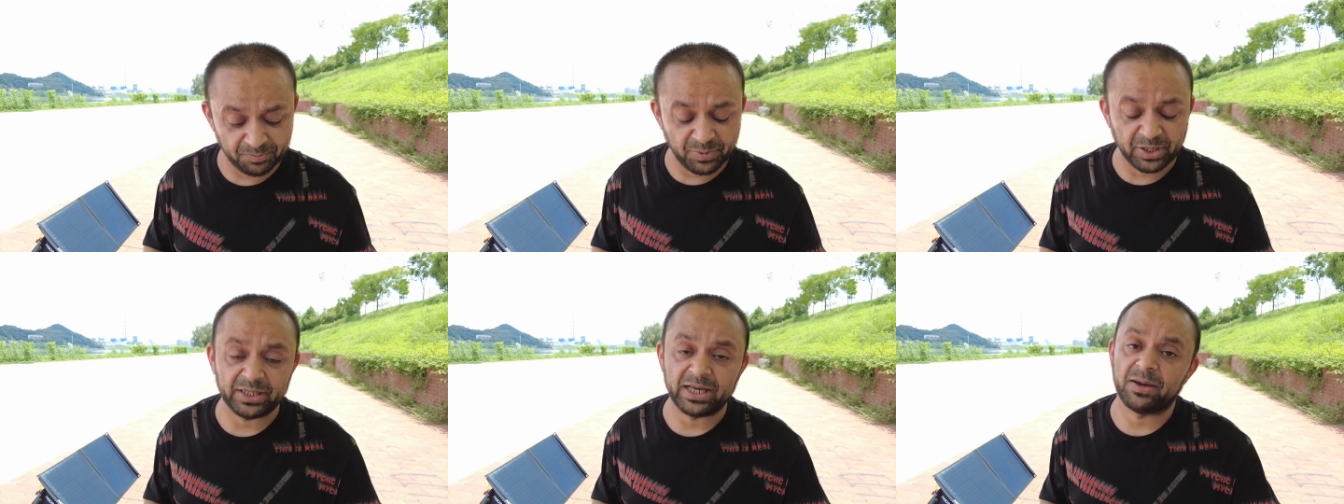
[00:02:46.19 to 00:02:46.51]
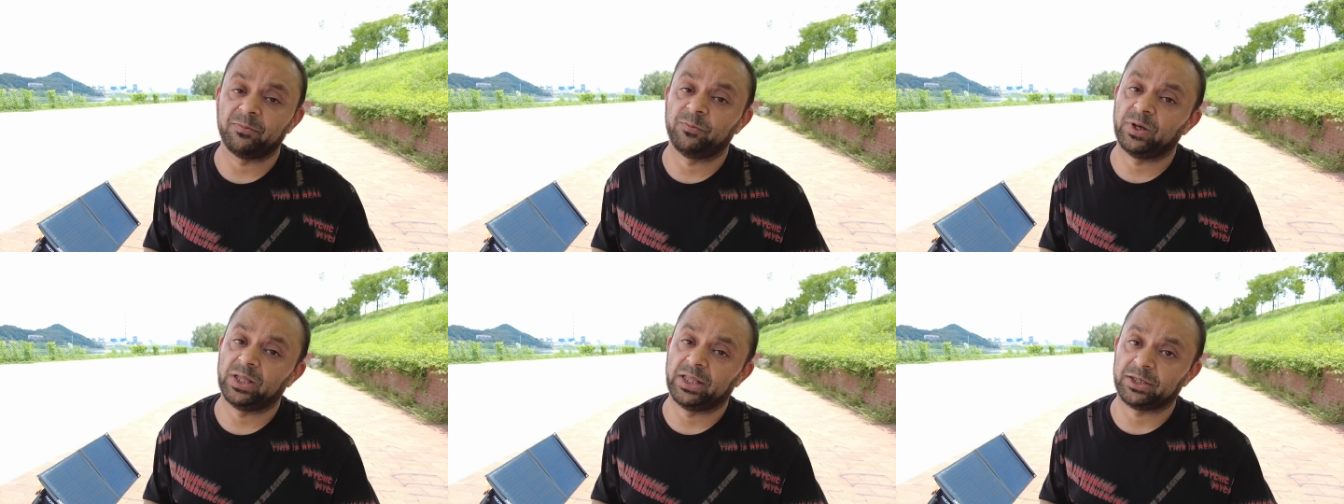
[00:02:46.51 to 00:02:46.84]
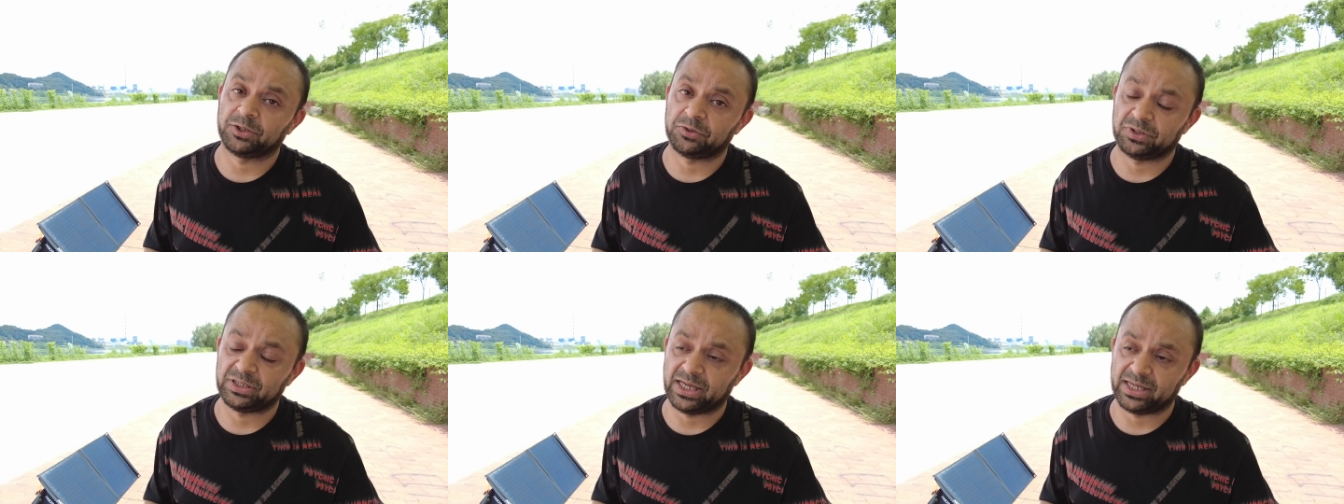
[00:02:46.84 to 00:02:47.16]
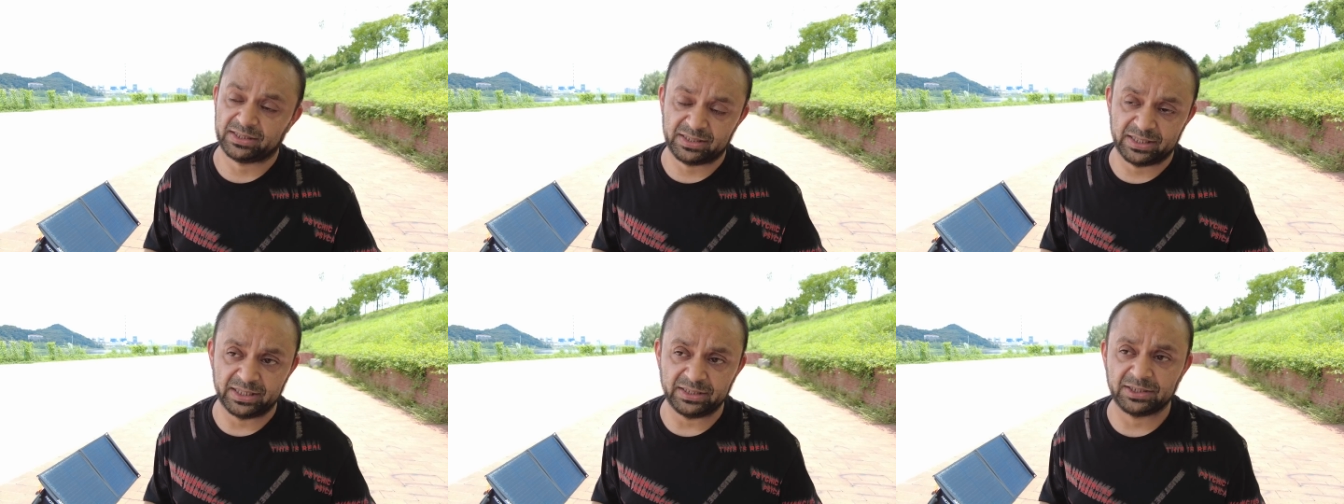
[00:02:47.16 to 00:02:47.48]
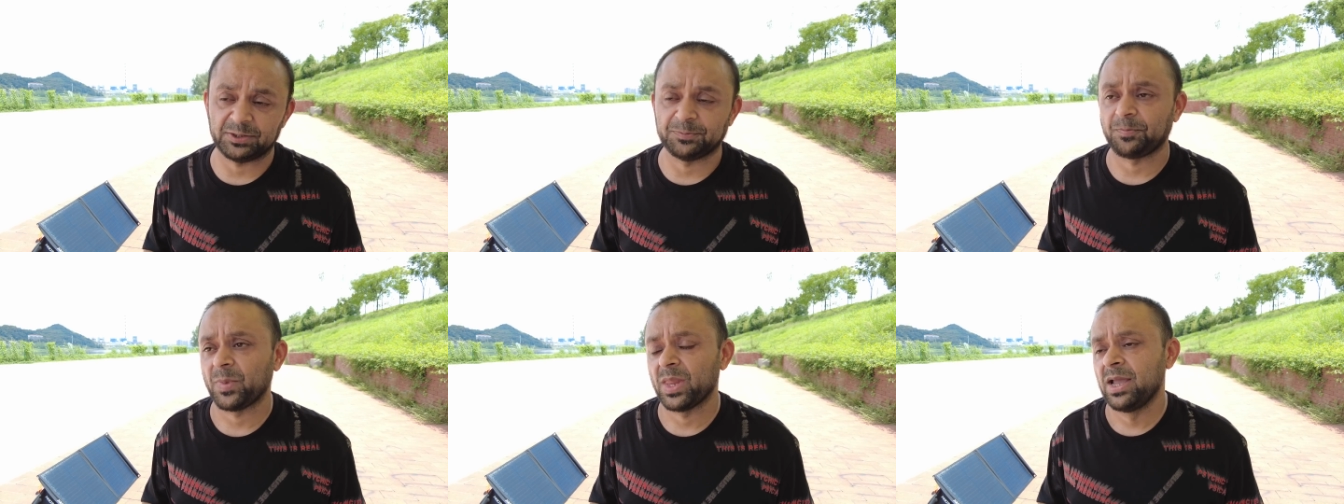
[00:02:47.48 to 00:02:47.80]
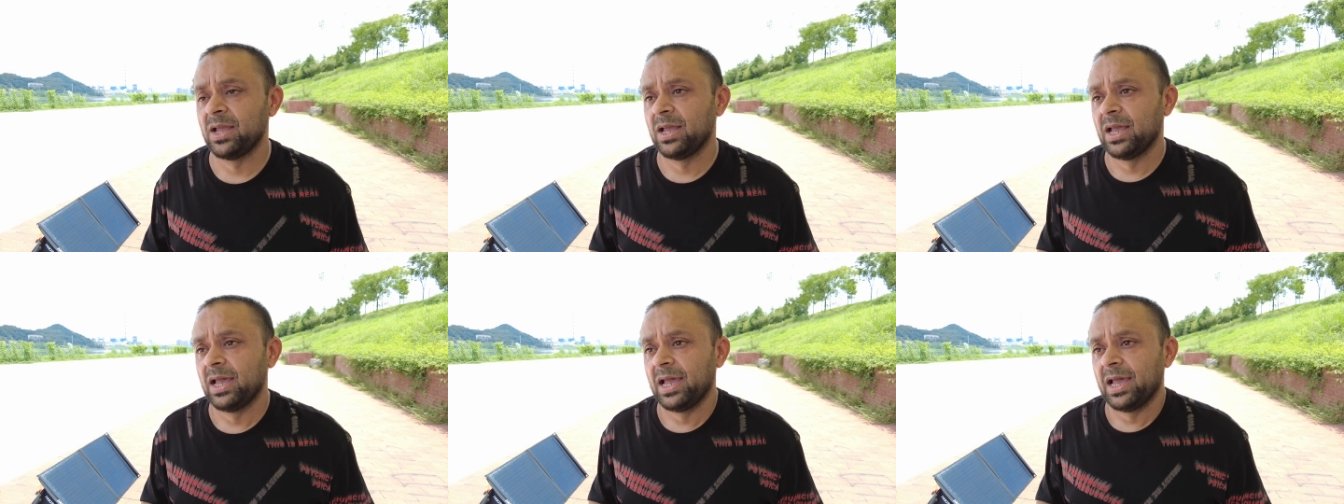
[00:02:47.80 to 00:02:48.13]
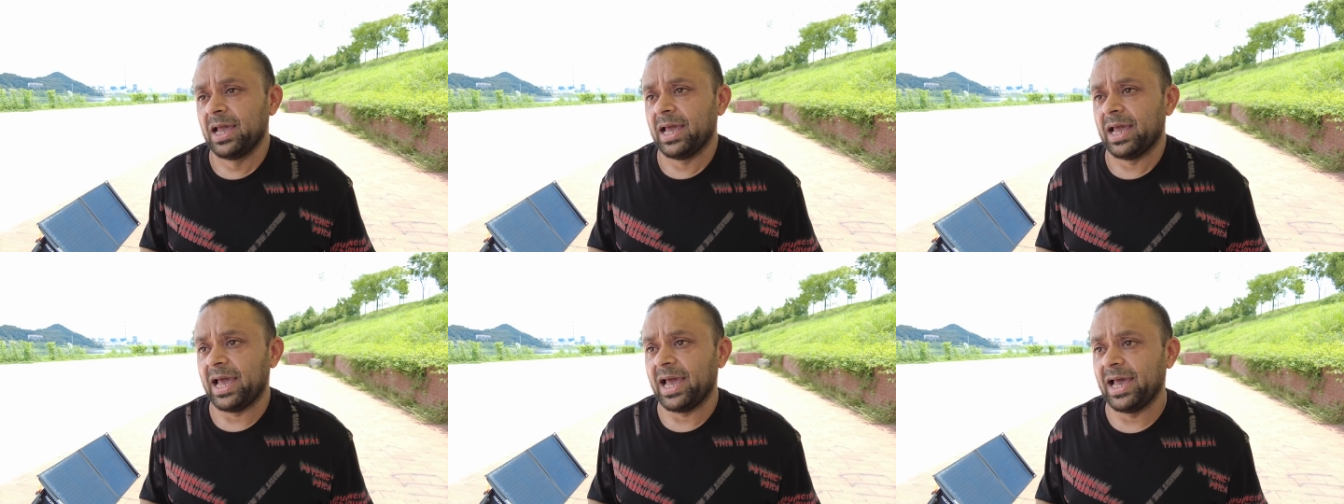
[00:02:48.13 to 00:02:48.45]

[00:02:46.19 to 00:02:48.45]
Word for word: but I'm willing to test this.